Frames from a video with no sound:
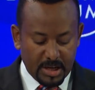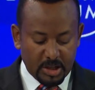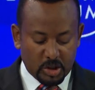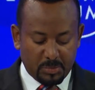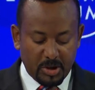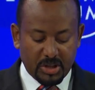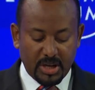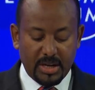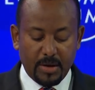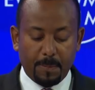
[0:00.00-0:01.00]

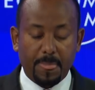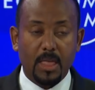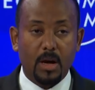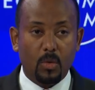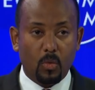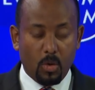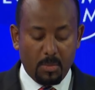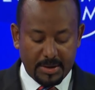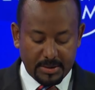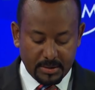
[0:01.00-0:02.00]
especially
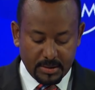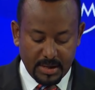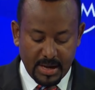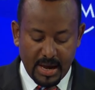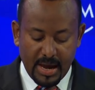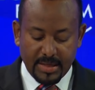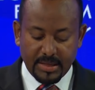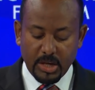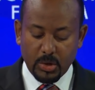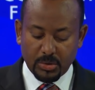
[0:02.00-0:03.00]
women and
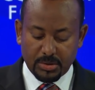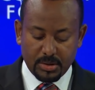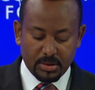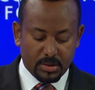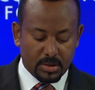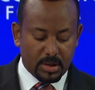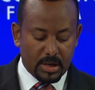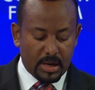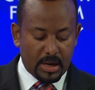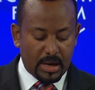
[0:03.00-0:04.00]
the youth,
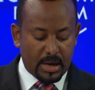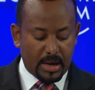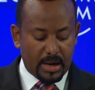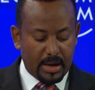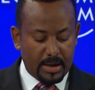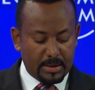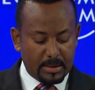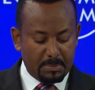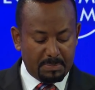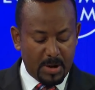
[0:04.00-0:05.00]

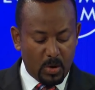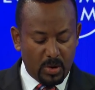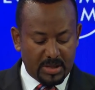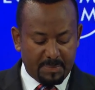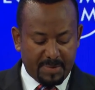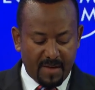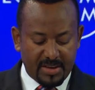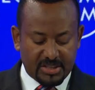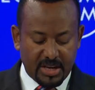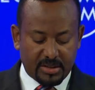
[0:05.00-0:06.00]
and build the
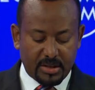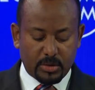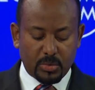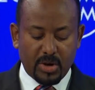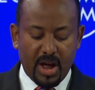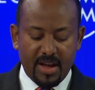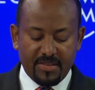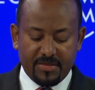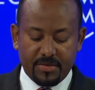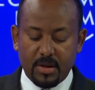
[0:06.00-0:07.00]
private sector to
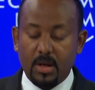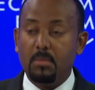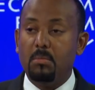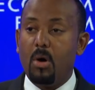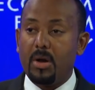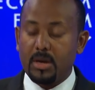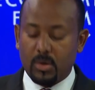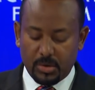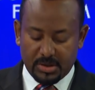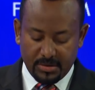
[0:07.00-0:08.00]
drive more
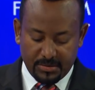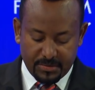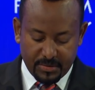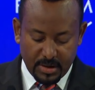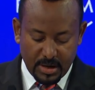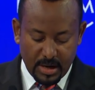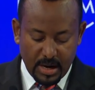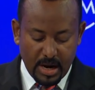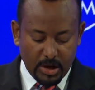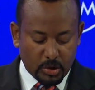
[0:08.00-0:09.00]
inclusive
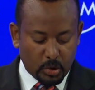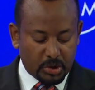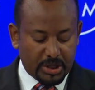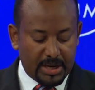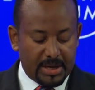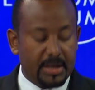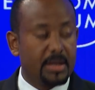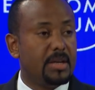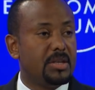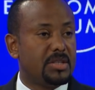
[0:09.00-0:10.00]
and socially
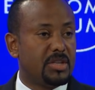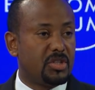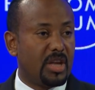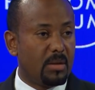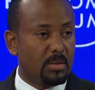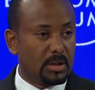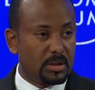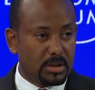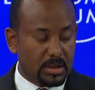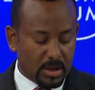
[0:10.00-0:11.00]
sustainable
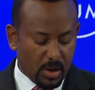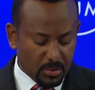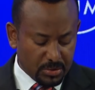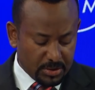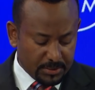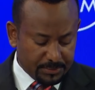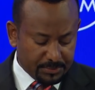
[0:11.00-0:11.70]
growth.